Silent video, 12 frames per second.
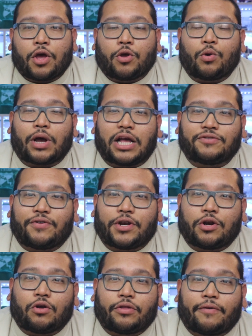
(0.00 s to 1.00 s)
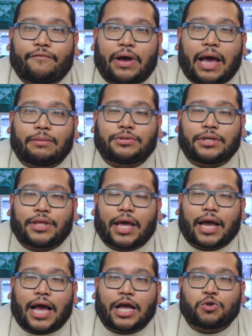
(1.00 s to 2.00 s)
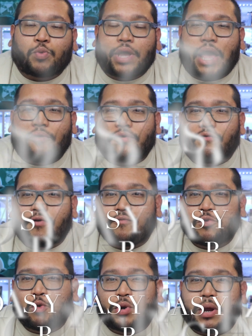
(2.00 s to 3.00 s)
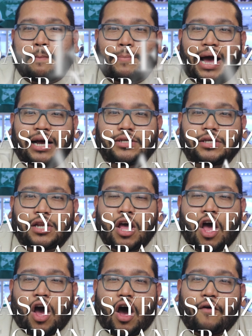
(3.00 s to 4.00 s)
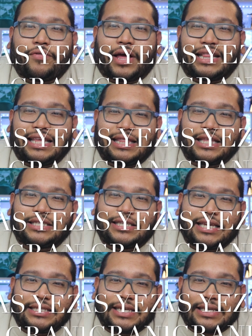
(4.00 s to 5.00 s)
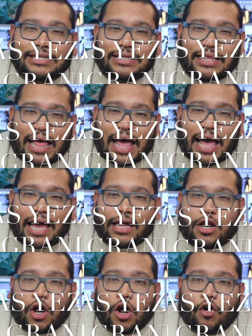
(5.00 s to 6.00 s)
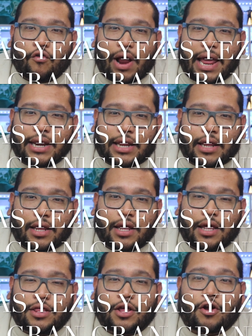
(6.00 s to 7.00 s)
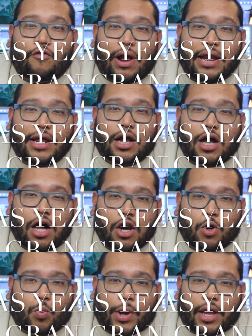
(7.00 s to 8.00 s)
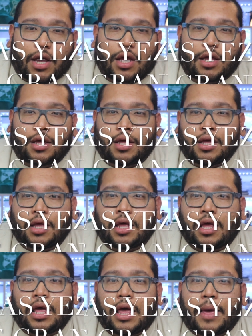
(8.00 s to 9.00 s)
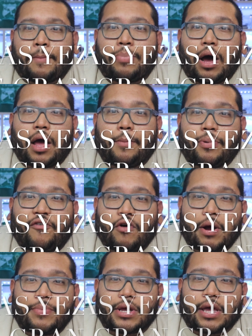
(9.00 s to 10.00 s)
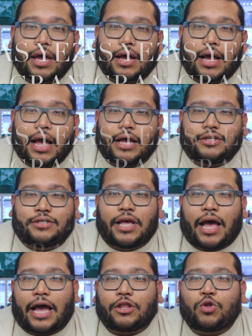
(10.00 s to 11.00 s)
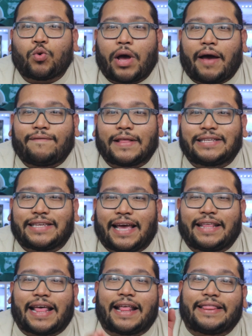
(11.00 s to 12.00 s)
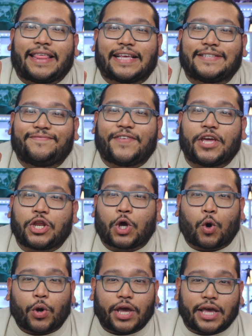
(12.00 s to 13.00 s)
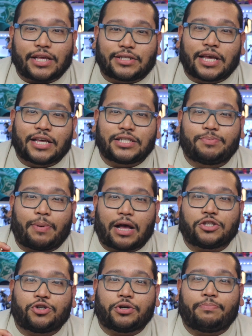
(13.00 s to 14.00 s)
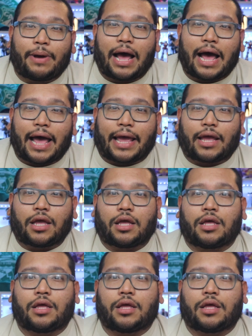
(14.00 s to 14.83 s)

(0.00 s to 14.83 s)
You guys already know the vibes. Today, guys, we have a review and unboxing of the Adidas Yezzy Slide Granite in the Granite colorway. But before I begin, guys, I do have to say that this video is sponsored by,